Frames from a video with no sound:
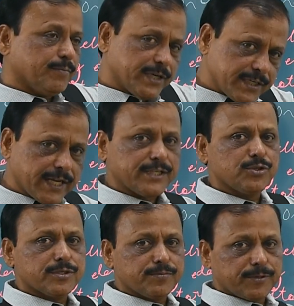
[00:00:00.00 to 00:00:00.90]
But in
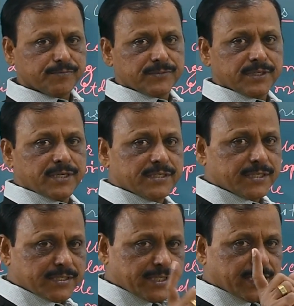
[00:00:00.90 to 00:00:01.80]
angiosperm,
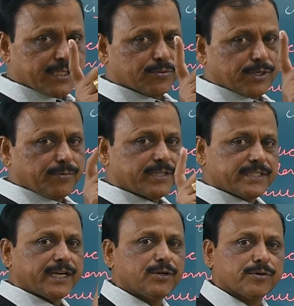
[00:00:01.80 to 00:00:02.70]
since there is only one
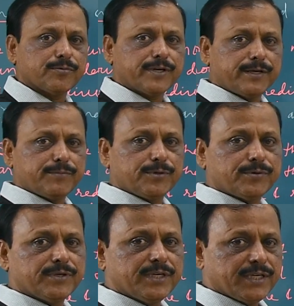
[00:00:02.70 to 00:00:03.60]
zygote on one embryo,